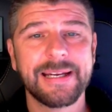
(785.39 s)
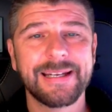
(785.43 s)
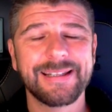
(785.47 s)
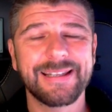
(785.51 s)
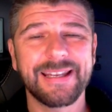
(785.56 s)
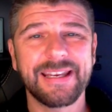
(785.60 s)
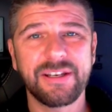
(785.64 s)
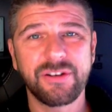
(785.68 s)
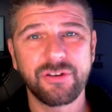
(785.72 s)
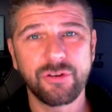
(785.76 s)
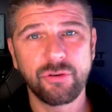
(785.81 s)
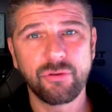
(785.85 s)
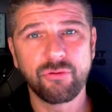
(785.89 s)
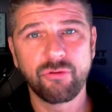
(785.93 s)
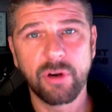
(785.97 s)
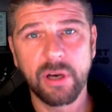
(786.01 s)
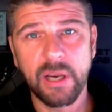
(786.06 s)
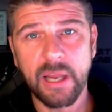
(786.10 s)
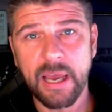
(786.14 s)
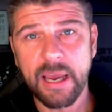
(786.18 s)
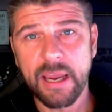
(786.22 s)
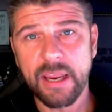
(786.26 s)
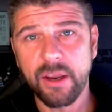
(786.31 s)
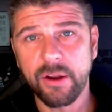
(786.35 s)
They do
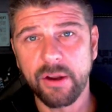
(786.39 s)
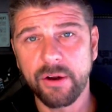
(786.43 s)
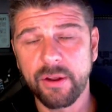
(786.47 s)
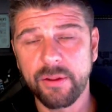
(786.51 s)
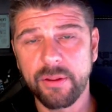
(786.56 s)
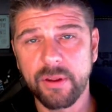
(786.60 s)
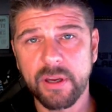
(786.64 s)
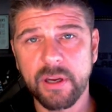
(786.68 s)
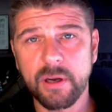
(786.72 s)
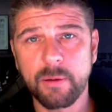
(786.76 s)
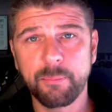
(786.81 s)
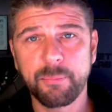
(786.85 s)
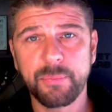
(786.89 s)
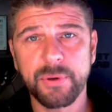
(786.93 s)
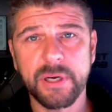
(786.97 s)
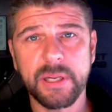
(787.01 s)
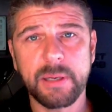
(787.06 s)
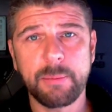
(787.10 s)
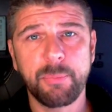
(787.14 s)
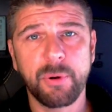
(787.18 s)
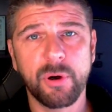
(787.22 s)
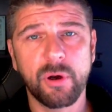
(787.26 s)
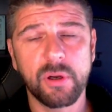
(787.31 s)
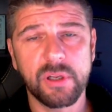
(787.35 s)
rely on other
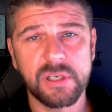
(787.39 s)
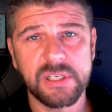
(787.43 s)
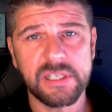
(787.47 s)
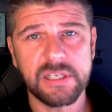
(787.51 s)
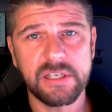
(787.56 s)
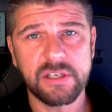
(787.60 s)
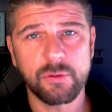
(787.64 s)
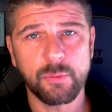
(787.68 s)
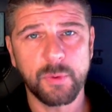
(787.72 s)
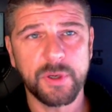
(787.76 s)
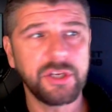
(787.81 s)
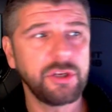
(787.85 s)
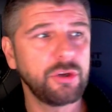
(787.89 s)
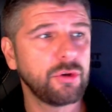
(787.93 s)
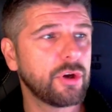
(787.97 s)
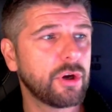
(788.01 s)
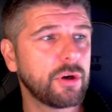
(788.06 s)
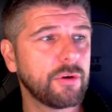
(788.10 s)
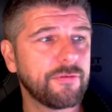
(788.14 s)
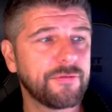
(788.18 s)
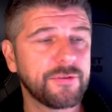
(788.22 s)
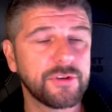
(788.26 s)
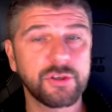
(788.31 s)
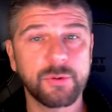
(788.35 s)
company policies. When you
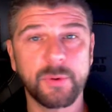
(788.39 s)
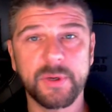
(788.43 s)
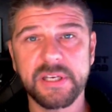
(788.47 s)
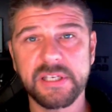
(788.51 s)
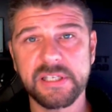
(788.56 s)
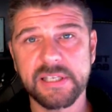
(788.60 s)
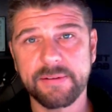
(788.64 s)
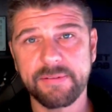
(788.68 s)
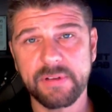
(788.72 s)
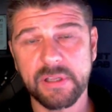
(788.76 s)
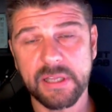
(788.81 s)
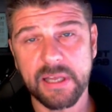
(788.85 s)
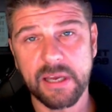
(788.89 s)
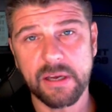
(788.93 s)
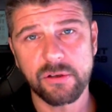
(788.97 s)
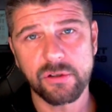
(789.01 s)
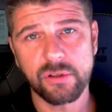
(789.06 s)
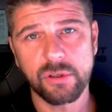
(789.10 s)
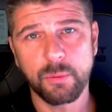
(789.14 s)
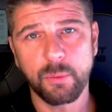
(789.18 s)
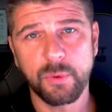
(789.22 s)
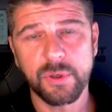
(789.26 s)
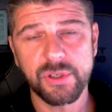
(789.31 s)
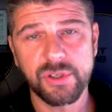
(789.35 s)
go for
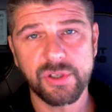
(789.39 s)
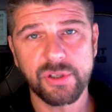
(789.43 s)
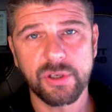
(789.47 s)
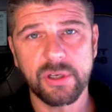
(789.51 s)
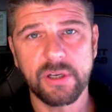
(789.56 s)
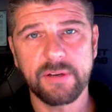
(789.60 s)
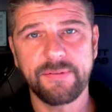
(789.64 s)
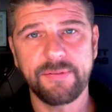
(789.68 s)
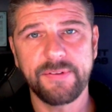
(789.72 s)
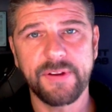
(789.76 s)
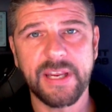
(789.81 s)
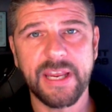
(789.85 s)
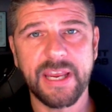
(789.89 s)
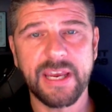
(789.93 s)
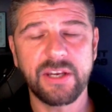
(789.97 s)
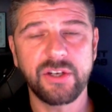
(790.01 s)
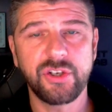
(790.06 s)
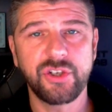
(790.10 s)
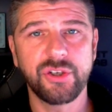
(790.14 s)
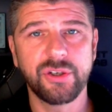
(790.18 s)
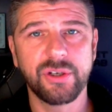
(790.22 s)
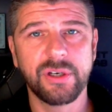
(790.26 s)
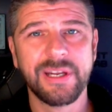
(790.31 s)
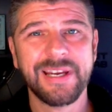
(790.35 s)
27001
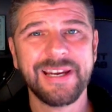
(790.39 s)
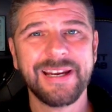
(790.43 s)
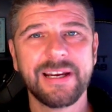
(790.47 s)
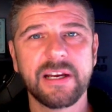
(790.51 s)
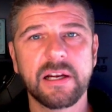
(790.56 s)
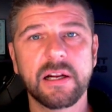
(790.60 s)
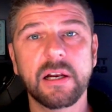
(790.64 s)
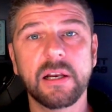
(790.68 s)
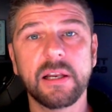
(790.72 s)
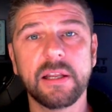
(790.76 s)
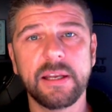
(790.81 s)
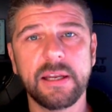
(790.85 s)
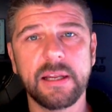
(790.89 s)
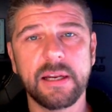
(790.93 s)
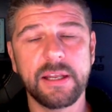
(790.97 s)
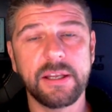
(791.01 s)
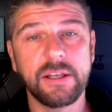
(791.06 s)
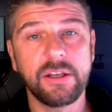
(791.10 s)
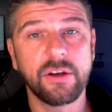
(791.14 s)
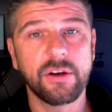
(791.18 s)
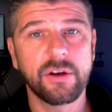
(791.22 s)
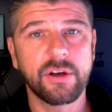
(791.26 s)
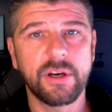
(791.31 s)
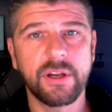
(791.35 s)
certification, clearly
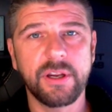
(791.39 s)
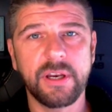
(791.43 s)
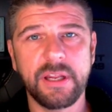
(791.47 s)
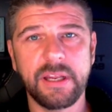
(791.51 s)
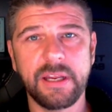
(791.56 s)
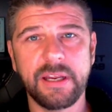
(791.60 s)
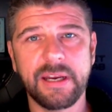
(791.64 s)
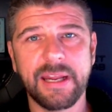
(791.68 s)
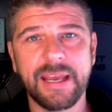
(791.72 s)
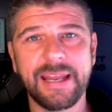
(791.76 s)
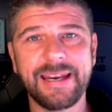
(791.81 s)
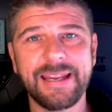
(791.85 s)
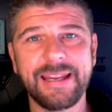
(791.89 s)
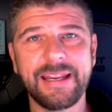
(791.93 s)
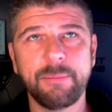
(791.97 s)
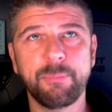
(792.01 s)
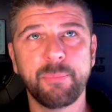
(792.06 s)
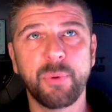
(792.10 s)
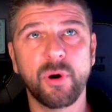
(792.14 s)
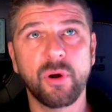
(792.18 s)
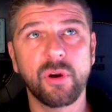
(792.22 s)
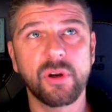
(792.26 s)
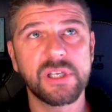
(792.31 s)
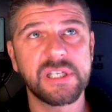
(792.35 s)
you're going to need any
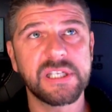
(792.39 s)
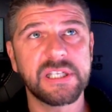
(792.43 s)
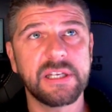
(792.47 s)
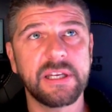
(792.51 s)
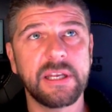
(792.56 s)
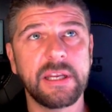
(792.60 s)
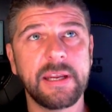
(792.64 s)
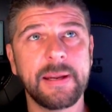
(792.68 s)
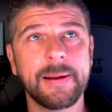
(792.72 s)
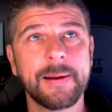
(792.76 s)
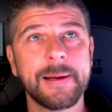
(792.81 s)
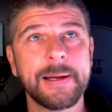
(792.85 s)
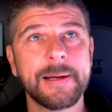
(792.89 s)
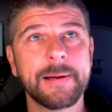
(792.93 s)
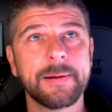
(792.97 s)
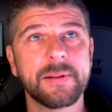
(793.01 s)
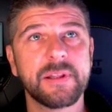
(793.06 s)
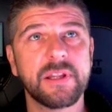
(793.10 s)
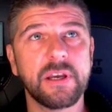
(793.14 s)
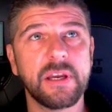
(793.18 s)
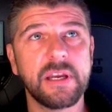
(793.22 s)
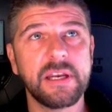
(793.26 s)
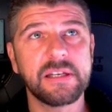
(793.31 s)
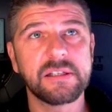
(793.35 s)
policy
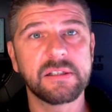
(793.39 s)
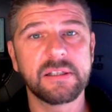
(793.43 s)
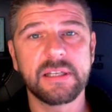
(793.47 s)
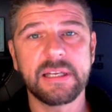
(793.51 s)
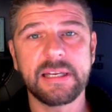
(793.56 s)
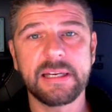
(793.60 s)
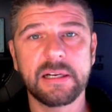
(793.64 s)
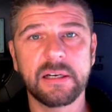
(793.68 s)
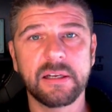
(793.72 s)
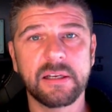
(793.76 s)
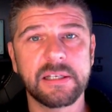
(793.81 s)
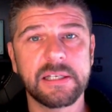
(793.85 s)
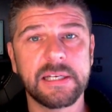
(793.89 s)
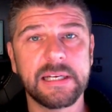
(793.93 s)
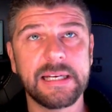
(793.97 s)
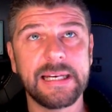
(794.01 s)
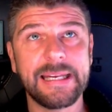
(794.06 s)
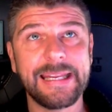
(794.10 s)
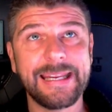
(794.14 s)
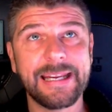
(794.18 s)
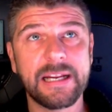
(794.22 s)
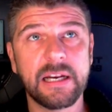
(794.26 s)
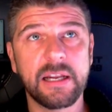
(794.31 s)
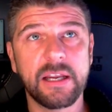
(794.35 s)
that is
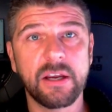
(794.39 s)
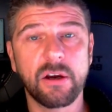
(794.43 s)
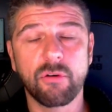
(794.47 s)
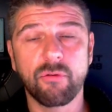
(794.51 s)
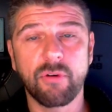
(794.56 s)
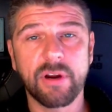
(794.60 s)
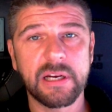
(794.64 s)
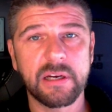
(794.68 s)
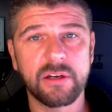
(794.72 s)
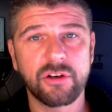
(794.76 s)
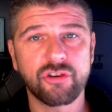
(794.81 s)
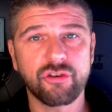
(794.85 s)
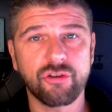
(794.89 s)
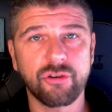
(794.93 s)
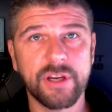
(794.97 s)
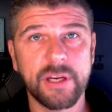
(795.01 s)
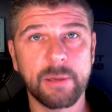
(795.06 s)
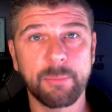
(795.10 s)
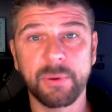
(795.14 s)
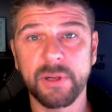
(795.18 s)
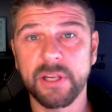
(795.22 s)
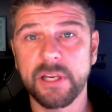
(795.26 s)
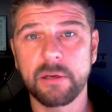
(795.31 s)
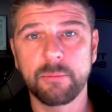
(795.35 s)
legally or regulatory
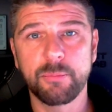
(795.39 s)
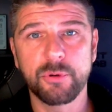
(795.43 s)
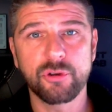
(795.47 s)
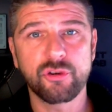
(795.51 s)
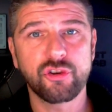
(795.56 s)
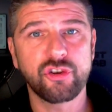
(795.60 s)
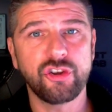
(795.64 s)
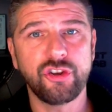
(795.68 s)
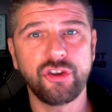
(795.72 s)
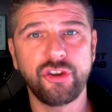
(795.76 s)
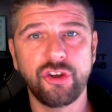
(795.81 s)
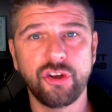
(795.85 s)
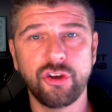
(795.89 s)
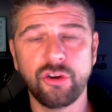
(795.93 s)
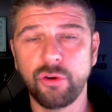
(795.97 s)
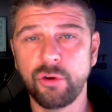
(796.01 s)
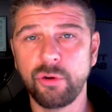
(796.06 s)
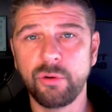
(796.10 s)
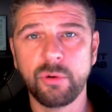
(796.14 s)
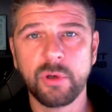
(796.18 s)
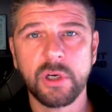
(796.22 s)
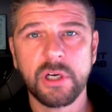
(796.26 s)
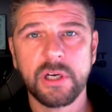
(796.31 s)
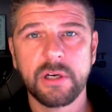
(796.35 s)
applicable to
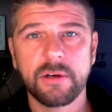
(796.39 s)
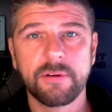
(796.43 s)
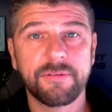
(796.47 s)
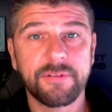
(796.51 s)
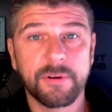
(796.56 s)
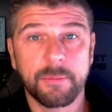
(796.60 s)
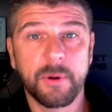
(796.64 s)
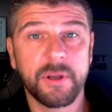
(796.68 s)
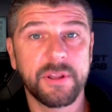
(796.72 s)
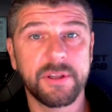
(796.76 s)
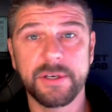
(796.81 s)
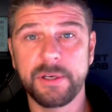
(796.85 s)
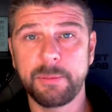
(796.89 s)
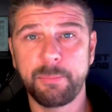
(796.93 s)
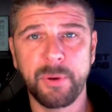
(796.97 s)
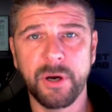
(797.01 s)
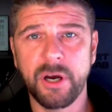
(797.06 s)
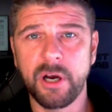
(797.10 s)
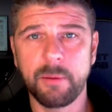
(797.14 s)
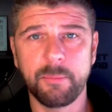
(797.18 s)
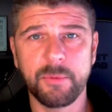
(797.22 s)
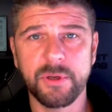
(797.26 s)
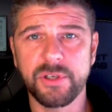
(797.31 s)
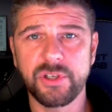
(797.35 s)
you from other
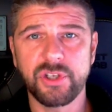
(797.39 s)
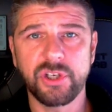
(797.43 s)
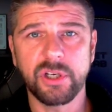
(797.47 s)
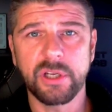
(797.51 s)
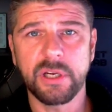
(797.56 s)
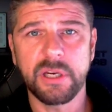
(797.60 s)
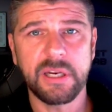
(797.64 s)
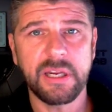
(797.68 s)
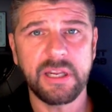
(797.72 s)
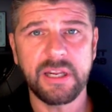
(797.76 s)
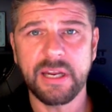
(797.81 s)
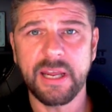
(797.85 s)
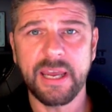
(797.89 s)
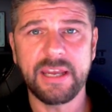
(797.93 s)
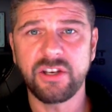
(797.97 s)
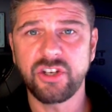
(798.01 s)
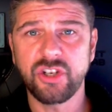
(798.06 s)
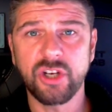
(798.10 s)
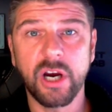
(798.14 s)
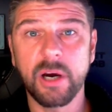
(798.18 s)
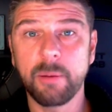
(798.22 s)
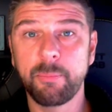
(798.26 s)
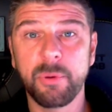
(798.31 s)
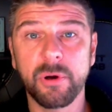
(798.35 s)
departments. You're going to need
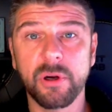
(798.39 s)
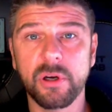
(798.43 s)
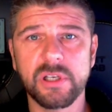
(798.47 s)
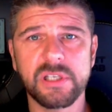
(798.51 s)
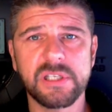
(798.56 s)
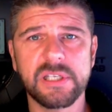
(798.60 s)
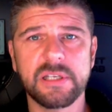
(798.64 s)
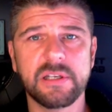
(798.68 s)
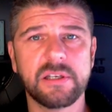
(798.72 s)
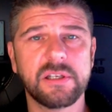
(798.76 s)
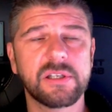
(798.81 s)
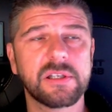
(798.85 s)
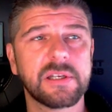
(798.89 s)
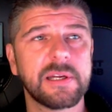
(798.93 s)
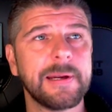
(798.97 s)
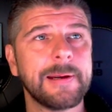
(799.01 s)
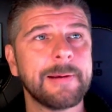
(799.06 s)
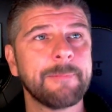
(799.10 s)
HR policies.